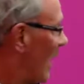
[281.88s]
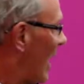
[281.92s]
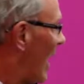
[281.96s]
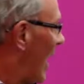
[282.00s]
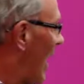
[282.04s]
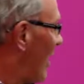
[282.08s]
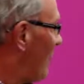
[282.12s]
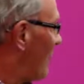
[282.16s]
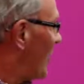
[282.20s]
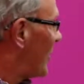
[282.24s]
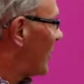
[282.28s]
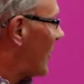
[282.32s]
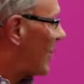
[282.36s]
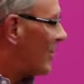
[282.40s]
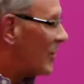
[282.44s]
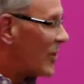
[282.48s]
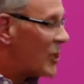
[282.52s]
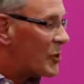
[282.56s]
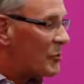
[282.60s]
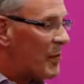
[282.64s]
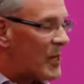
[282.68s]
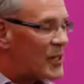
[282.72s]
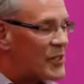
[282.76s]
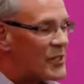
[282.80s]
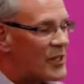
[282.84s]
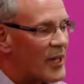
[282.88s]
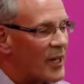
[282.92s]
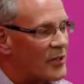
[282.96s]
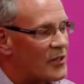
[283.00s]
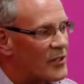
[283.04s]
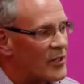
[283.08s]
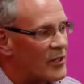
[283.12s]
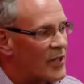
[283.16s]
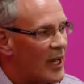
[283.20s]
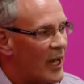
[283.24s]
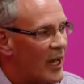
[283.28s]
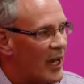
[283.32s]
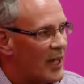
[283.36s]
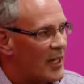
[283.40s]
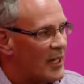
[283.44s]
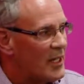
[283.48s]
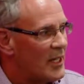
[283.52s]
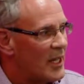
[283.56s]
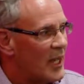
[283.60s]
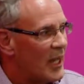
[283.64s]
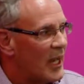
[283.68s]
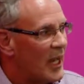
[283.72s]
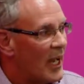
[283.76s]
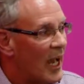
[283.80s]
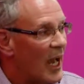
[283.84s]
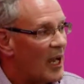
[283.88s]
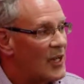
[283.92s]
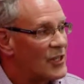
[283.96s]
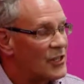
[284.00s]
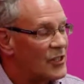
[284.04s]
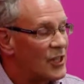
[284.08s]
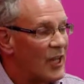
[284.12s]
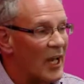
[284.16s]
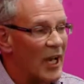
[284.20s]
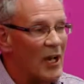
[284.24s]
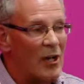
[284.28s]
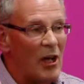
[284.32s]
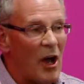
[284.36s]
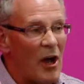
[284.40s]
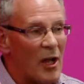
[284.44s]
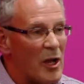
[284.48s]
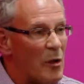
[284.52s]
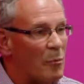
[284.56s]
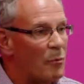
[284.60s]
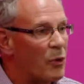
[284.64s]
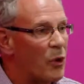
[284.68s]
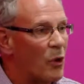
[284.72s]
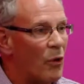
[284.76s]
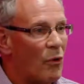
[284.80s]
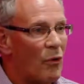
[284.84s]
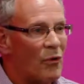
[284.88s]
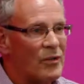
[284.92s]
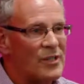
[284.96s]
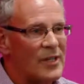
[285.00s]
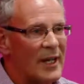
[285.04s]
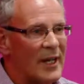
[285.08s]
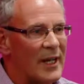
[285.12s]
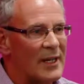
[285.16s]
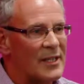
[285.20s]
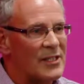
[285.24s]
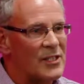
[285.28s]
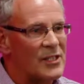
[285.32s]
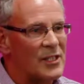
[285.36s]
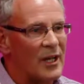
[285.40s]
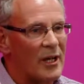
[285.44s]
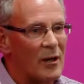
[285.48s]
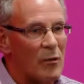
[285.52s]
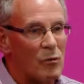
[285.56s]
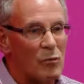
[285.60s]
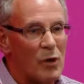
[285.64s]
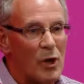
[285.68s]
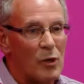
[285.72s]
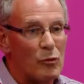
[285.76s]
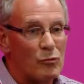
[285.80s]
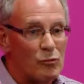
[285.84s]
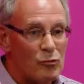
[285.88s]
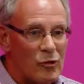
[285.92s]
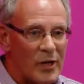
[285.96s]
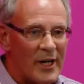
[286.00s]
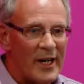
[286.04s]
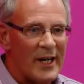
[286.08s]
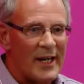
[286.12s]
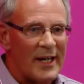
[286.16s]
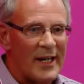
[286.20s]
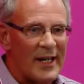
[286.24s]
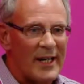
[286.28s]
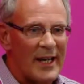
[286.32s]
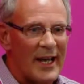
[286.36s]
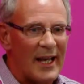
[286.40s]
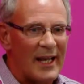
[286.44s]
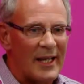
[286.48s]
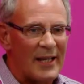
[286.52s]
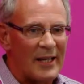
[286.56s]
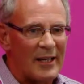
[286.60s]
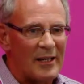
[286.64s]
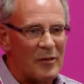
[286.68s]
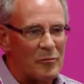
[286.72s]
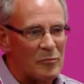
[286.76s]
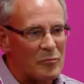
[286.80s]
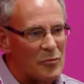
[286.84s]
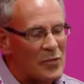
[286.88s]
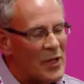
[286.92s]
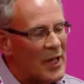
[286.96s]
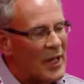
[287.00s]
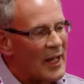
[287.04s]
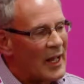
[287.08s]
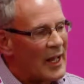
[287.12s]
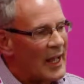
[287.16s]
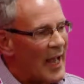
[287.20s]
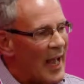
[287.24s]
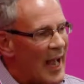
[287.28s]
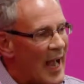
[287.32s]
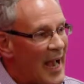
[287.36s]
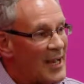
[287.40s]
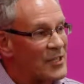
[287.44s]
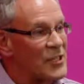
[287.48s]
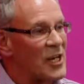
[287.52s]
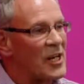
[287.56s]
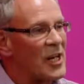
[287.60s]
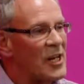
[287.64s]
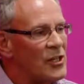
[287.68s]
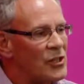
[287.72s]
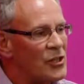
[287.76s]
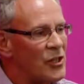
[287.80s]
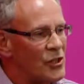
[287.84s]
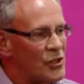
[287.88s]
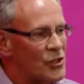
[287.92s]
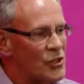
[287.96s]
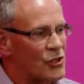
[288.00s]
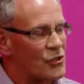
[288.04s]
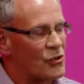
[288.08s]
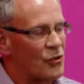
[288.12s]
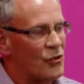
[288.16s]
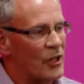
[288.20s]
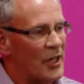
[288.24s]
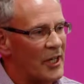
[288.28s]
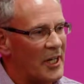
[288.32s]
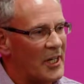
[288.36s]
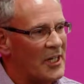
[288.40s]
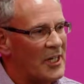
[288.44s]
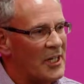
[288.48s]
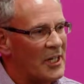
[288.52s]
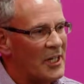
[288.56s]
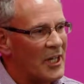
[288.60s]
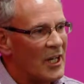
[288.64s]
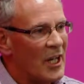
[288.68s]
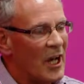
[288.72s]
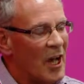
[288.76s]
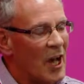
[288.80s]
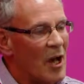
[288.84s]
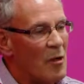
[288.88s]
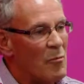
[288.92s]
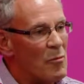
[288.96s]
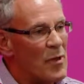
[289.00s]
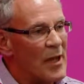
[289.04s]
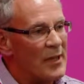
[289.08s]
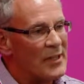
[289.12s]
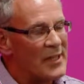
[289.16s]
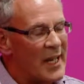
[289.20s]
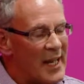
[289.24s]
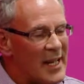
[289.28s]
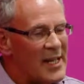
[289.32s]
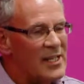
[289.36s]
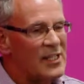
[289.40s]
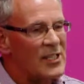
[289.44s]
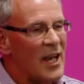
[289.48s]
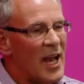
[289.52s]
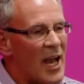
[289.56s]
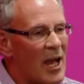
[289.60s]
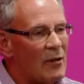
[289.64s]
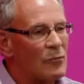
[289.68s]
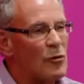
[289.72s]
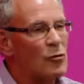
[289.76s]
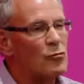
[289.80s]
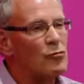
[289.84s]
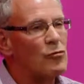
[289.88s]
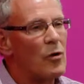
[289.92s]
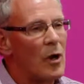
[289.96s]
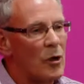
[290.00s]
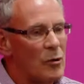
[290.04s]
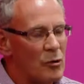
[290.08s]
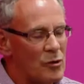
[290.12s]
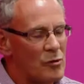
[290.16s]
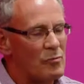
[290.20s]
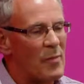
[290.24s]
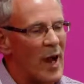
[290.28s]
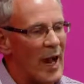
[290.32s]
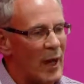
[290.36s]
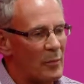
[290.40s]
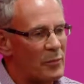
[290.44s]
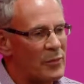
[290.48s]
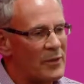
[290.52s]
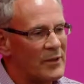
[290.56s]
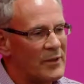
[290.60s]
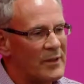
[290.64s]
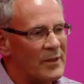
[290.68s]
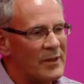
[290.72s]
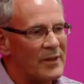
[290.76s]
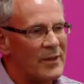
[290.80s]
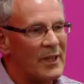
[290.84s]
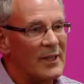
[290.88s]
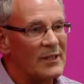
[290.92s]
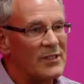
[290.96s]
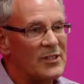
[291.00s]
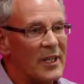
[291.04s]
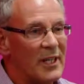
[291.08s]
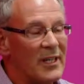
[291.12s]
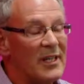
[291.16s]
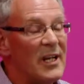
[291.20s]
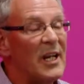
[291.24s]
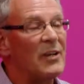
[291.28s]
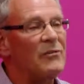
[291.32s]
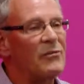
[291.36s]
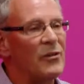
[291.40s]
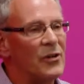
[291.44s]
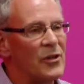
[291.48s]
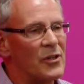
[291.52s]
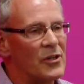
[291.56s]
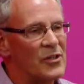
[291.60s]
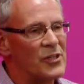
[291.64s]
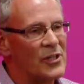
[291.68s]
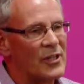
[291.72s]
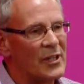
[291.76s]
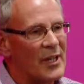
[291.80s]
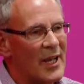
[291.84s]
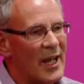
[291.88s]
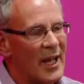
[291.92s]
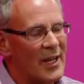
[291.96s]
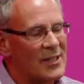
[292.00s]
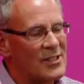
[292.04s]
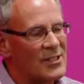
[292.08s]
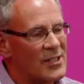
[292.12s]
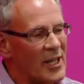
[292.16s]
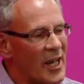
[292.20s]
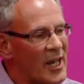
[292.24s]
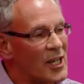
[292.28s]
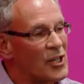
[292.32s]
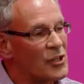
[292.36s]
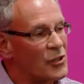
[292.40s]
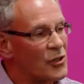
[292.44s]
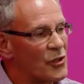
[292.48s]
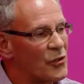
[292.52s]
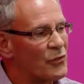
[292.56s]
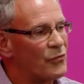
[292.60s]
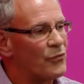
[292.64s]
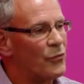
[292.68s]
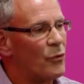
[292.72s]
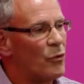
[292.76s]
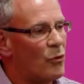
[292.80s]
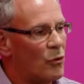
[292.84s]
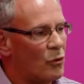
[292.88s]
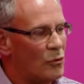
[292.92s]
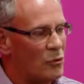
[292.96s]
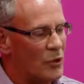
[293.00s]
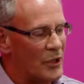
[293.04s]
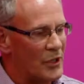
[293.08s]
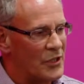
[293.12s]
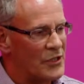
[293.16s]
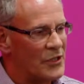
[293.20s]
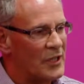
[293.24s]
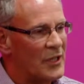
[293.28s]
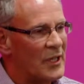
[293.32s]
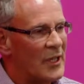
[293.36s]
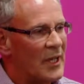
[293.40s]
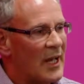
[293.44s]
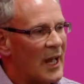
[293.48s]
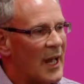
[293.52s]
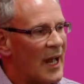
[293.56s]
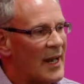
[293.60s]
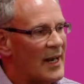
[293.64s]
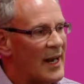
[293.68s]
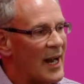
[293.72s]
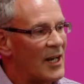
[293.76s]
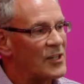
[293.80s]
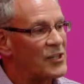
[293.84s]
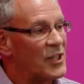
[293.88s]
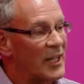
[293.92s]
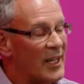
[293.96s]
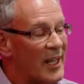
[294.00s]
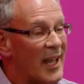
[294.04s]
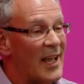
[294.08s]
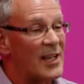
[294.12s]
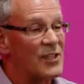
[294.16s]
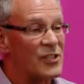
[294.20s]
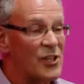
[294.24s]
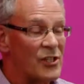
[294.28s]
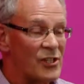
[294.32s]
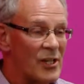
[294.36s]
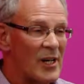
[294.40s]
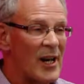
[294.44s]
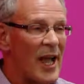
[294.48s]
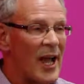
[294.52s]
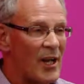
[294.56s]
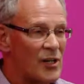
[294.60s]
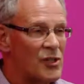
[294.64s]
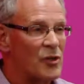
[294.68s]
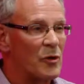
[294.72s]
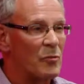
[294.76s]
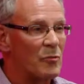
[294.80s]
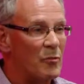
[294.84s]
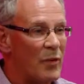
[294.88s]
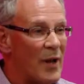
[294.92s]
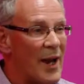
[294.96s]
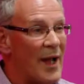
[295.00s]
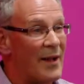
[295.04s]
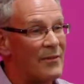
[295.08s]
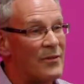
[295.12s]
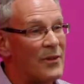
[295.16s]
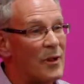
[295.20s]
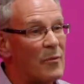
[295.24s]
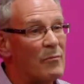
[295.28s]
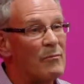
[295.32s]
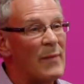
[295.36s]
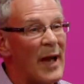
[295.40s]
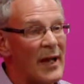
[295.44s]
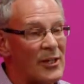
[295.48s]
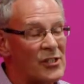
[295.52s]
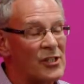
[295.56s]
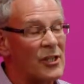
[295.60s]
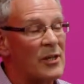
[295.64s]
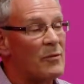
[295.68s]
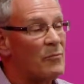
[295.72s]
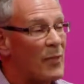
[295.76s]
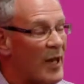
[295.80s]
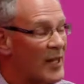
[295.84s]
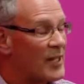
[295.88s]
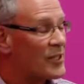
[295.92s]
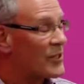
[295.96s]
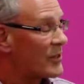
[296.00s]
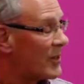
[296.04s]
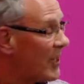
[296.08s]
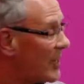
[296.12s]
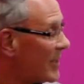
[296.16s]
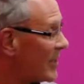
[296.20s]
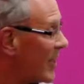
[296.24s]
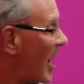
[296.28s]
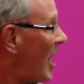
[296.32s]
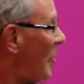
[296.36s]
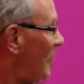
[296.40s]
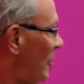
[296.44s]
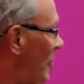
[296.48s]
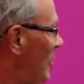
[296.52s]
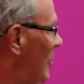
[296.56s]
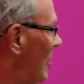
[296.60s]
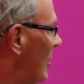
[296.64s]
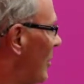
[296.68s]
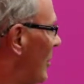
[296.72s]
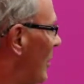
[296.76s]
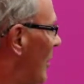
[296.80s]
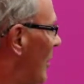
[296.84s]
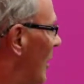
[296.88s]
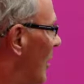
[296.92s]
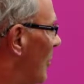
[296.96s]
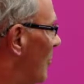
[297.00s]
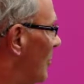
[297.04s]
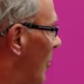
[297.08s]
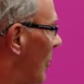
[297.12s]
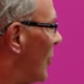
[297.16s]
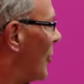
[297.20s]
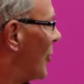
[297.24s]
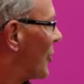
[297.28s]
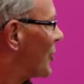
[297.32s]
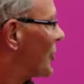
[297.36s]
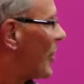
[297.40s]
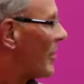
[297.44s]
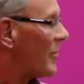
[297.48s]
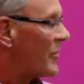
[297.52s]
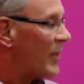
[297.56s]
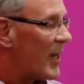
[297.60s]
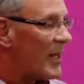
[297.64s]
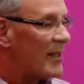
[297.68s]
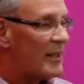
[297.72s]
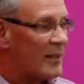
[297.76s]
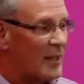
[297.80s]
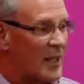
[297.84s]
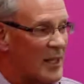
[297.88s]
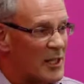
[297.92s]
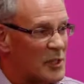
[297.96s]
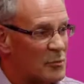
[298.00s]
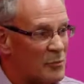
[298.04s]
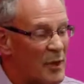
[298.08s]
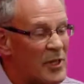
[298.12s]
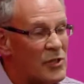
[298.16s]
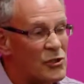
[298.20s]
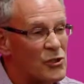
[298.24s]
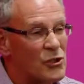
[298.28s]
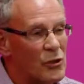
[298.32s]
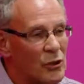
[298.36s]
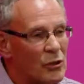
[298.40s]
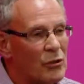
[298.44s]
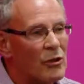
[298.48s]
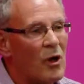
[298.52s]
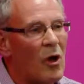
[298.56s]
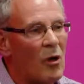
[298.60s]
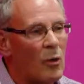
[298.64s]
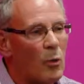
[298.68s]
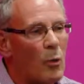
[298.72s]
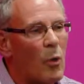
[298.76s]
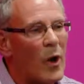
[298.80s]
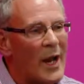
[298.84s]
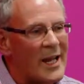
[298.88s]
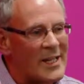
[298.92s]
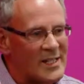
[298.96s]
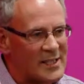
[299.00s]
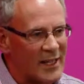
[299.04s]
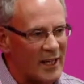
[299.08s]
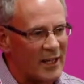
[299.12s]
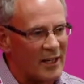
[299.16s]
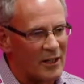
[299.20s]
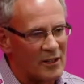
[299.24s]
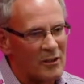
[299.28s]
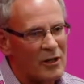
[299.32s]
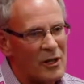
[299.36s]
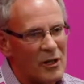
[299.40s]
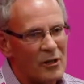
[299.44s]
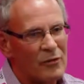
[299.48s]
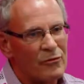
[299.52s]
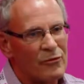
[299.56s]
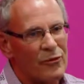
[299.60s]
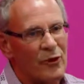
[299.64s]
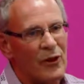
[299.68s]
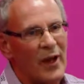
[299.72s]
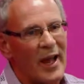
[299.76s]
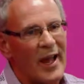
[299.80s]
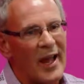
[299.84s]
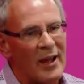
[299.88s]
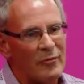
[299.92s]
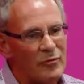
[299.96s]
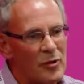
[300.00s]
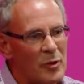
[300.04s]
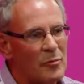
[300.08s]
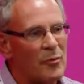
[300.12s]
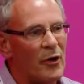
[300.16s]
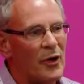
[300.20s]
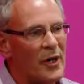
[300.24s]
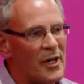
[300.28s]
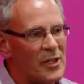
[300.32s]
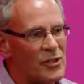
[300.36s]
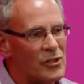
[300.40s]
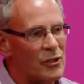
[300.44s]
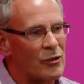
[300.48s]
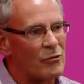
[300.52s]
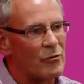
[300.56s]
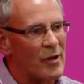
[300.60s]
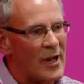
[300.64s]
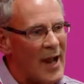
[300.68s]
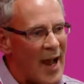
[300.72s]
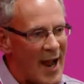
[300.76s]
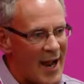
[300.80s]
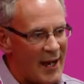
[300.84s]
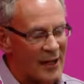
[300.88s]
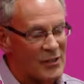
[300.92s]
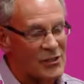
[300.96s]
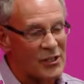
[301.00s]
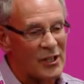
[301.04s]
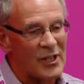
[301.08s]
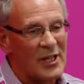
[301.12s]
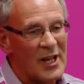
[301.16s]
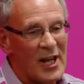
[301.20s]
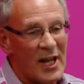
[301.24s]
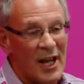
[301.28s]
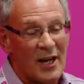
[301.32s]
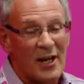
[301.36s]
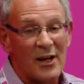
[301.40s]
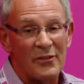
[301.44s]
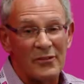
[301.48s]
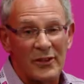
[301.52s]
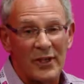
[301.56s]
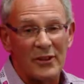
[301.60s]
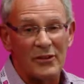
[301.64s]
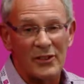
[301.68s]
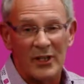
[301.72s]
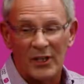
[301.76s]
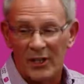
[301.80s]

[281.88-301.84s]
Everything that's been said today, I applaud, and we're really, as an industry, need to have a roadmap that delivers and takes us forward and actually gets us an action plan that actually makes things happen. because I think it's been too long waiting for everybody to react. And I think the